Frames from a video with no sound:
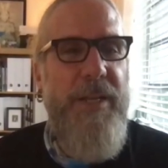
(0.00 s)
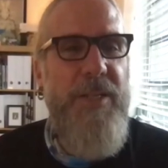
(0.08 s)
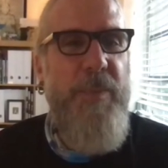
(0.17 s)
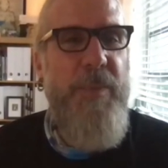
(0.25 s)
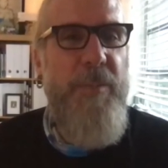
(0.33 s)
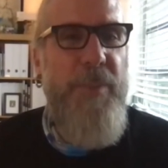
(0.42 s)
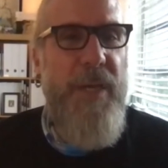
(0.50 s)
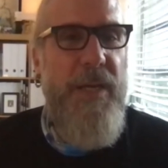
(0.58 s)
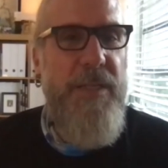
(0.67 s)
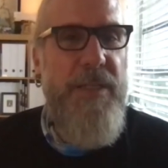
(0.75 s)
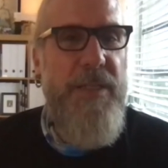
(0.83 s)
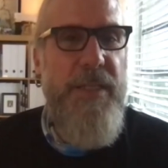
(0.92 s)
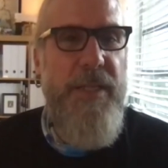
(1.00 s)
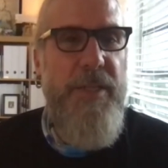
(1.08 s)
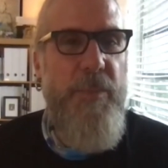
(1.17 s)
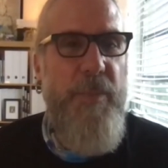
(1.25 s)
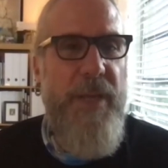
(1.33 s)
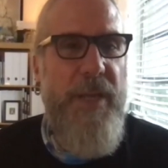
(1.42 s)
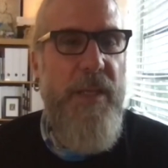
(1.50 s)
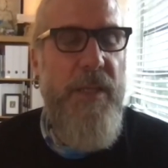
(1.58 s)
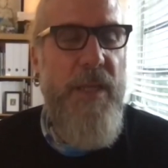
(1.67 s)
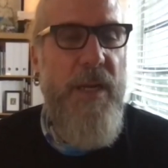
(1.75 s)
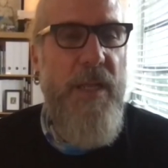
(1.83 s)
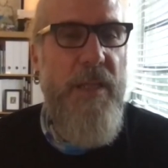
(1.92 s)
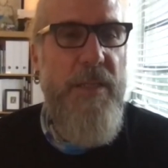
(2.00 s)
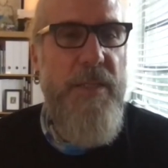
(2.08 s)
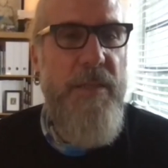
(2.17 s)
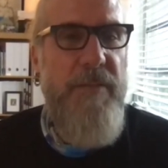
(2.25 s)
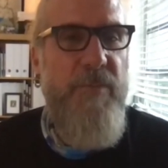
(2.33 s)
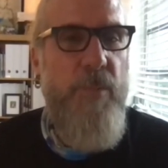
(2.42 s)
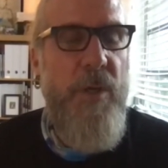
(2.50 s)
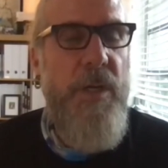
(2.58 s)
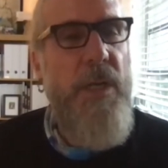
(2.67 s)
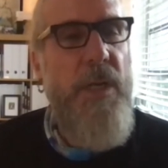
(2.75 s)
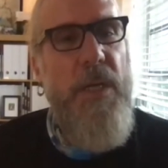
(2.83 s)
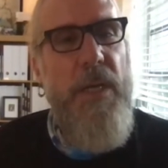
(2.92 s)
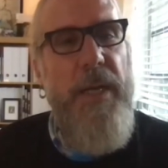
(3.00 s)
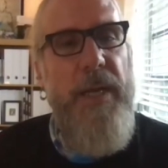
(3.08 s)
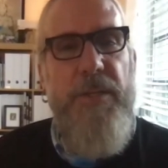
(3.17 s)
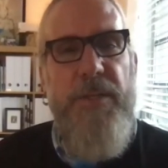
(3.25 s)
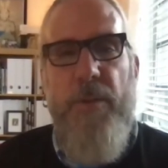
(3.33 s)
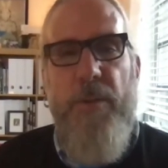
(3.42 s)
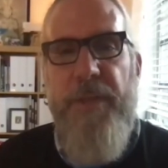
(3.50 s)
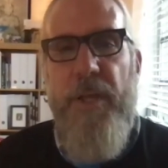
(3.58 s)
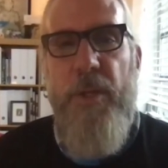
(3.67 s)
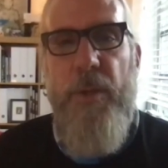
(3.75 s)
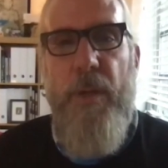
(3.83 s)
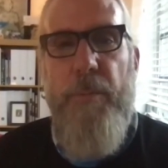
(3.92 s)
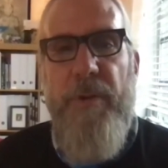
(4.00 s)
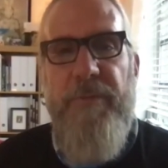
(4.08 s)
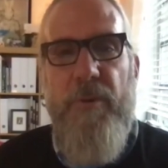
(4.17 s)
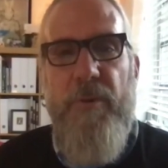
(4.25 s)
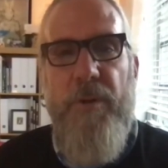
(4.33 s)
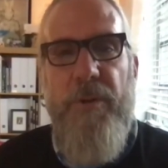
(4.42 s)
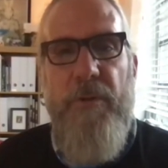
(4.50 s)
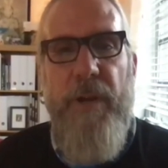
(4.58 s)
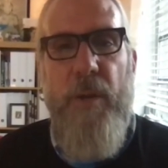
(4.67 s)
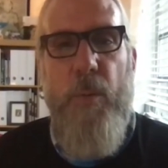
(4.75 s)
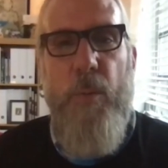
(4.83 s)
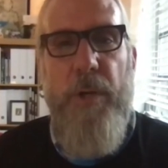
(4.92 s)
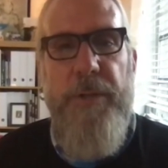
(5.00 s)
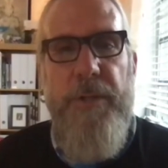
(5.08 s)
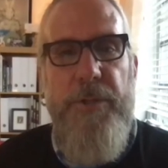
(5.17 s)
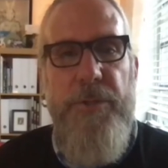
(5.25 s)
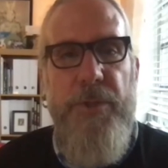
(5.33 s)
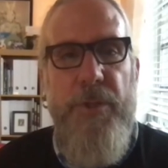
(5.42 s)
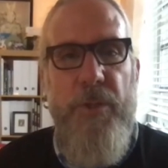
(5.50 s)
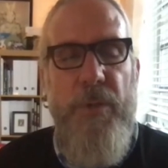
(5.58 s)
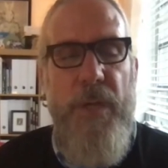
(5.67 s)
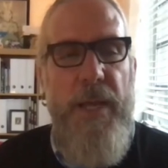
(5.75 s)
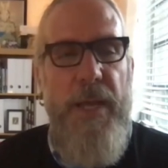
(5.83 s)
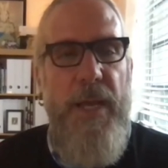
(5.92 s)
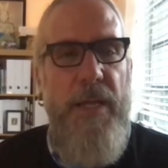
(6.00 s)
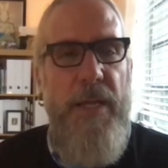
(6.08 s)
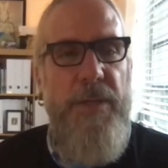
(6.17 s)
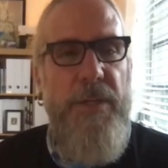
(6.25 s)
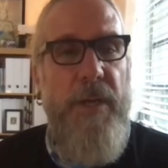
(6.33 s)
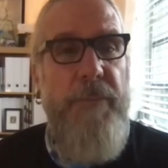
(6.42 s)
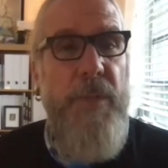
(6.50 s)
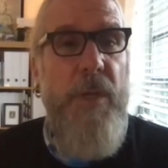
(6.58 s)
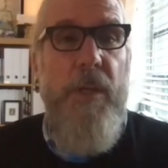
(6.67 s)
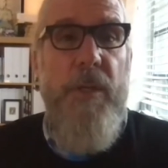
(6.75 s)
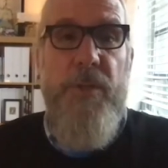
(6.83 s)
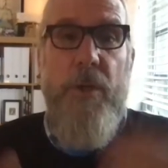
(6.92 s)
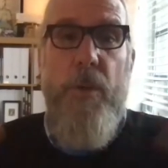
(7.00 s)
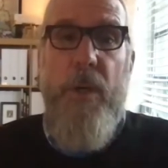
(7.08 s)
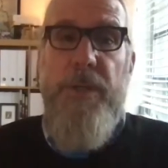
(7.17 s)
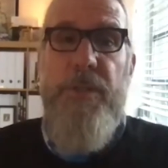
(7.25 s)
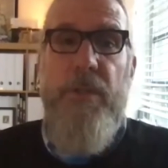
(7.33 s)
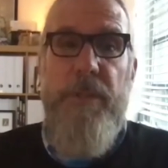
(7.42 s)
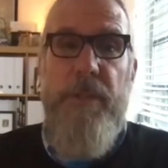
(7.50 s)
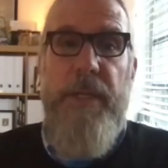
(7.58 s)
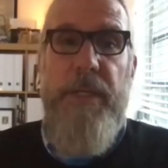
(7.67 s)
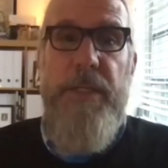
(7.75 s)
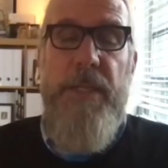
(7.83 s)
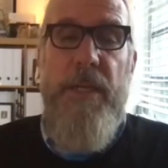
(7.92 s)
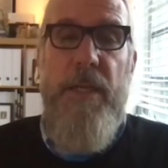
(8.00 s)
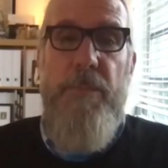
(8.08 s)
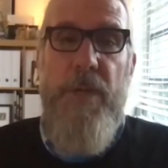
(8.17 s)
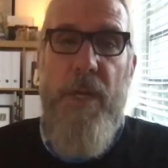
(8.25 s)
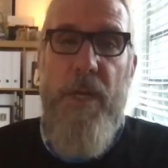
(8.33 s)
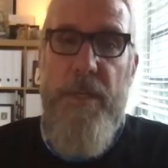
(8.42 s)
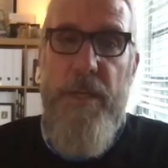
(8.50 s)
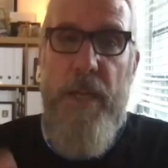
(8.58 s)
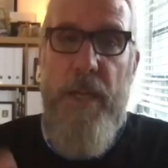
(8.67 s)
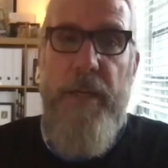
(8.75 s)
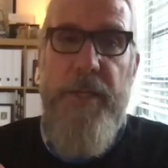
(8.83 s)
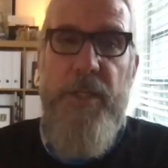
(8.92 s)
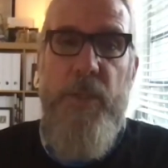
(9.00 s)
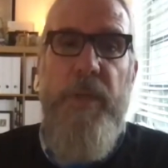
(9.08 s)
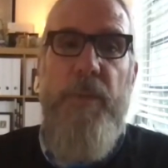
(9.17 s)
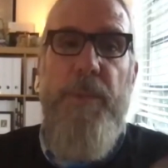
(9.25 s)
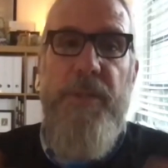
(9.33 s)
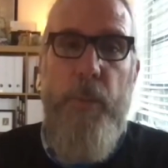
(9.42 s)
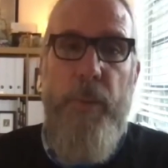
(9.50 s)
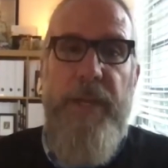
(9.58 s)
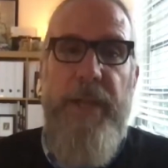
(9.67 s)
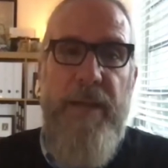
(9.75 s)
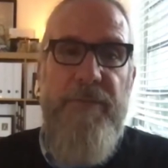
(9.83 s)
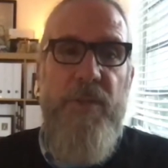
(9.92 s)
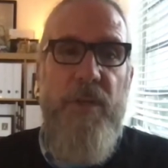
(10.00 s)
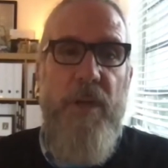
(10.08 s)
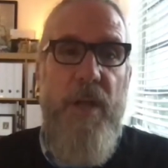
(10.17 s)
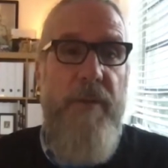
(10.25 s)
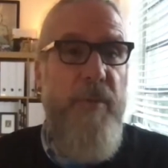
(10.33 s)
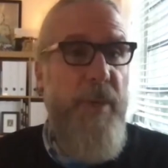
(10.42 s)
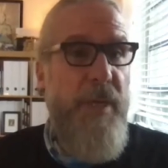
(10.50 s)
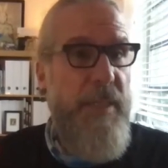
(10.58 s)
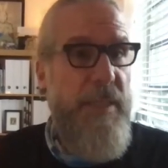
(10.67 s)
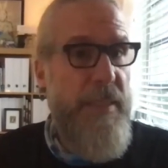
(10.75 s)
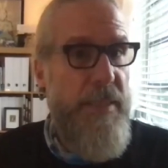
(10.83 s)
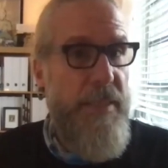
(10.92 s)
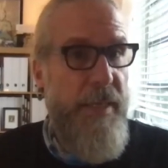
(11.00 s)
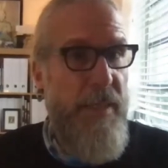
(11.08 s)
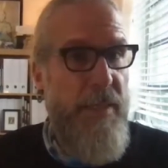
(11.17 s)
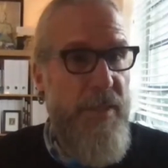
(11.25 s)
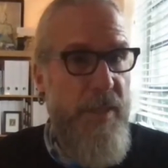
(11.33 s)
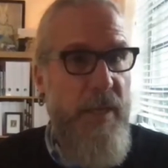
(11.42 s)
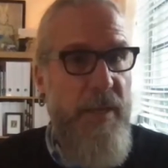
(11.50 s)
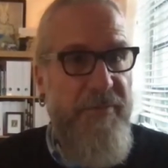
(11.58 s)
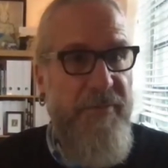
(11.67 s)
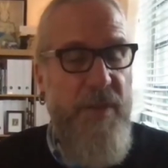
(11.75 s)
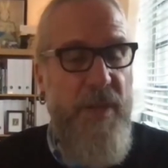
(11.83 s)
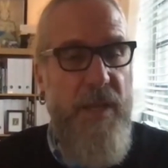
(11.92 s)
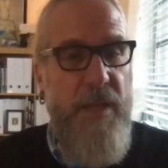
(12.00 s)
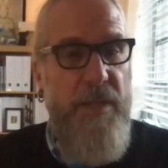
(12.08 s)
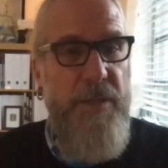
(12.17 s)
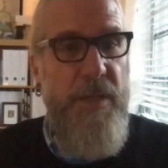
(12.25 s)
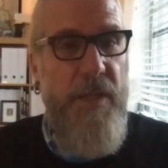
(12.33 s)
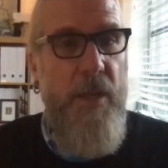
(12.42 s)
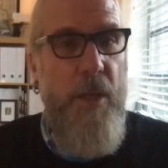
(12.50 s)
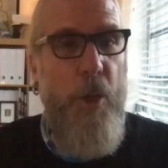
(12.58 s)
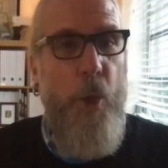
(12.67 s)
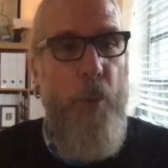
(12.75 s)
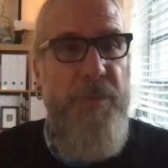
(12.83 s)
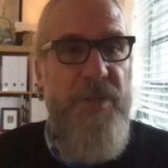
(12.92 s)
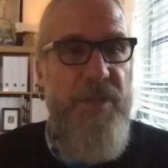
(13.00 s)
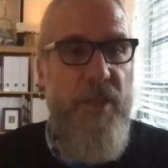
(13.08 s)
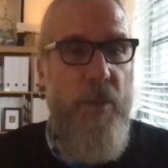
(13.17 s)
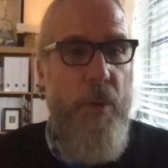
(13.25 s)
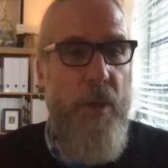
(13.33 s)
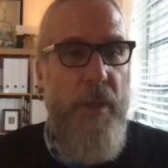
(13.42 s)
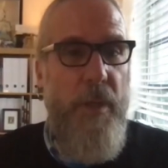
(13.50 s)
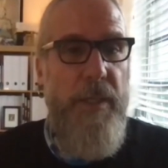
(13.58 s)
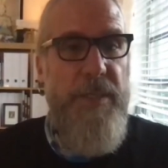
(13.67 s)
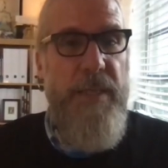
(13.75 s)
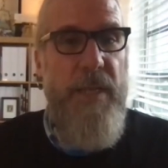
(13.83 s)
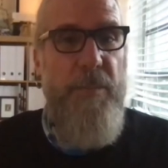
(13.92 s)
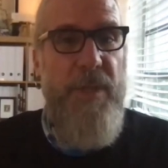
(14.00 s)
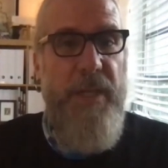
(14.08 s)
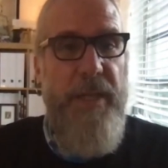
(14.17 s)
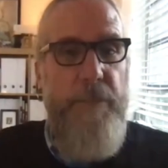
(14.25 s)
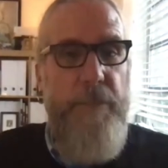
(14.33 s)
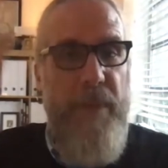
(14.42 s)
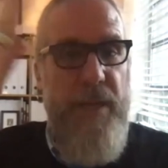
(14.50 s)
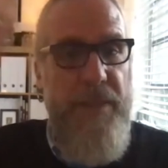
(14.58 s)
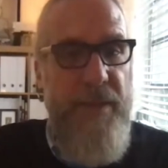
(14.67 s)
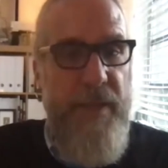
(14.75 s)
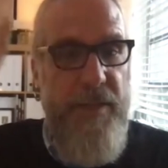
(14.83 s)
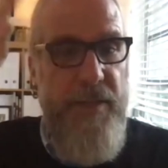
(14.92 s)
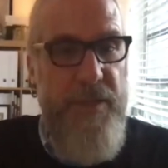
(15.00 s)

been behind the scenes making a lot of this stuff work. And so thank you, Emery, for all the great work that you do. And so until next time, not next week, but the week after, everybody stay safe, and hope to see you all. And Simon, again, many thanks.